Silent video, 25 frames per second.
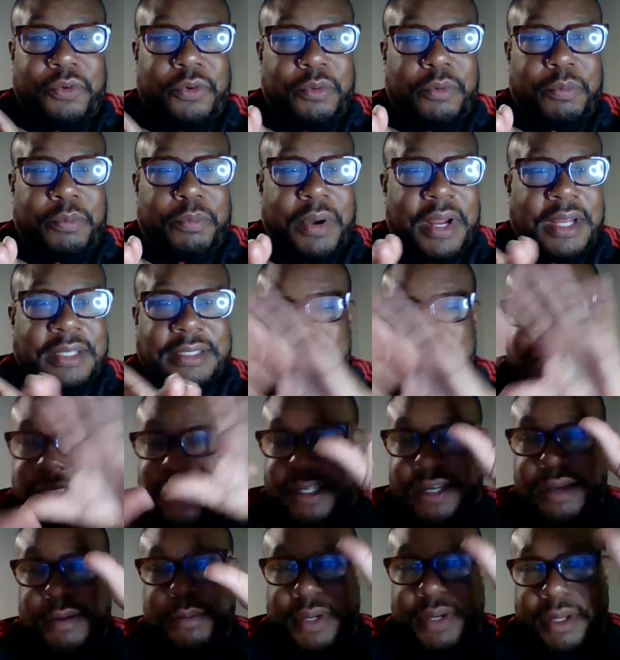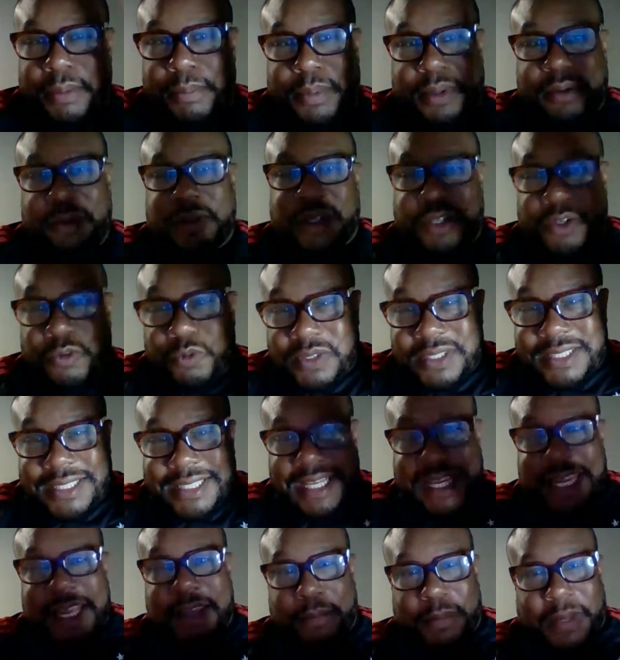processing company building. You've
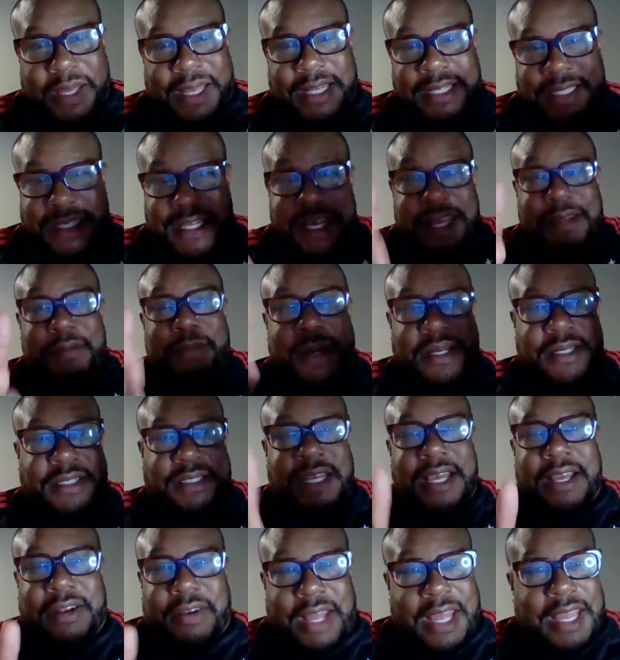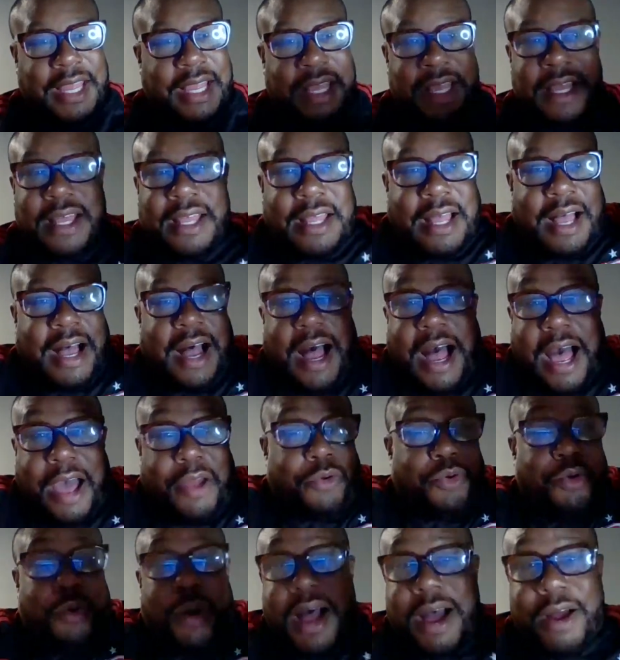seen me. It's in my channel. Like, I
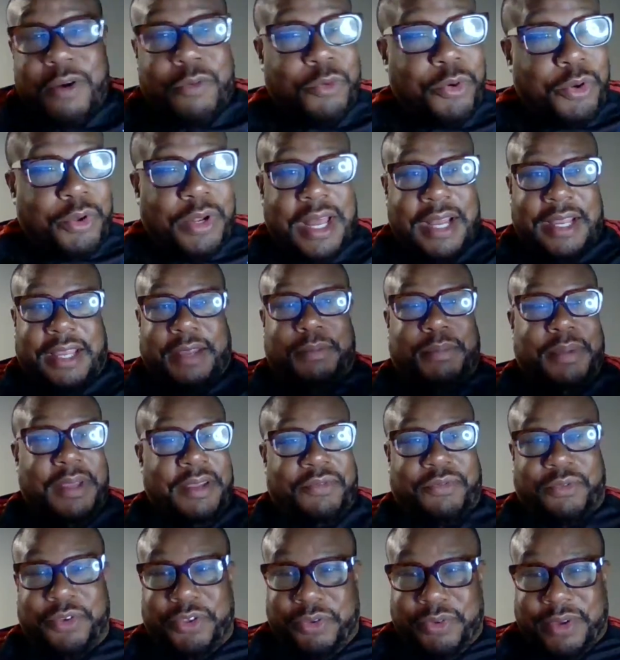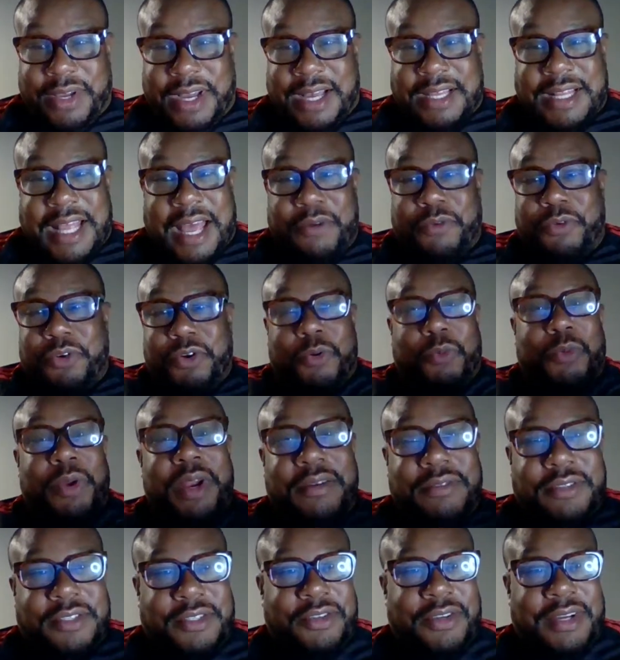don't know how real I could be for you guys. I don't know what
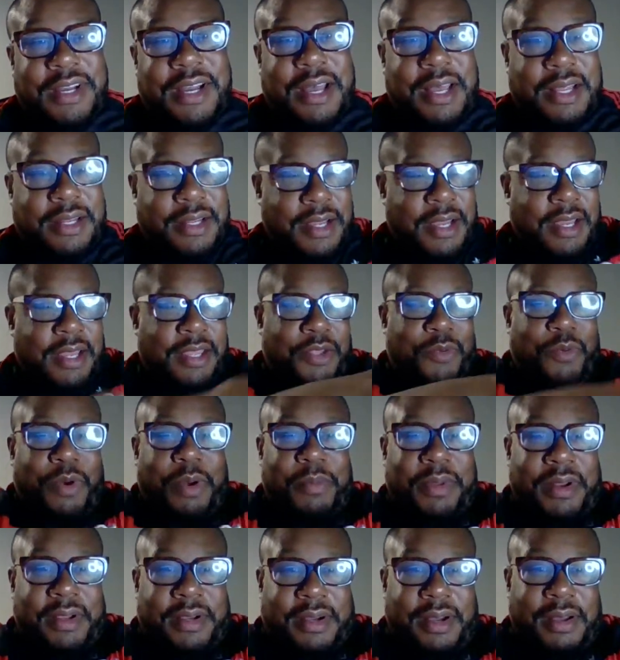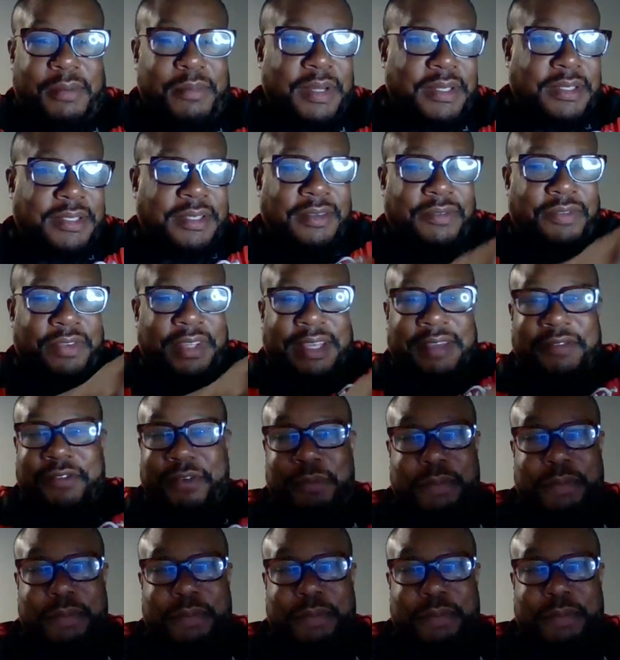else you want me to cut myself and give you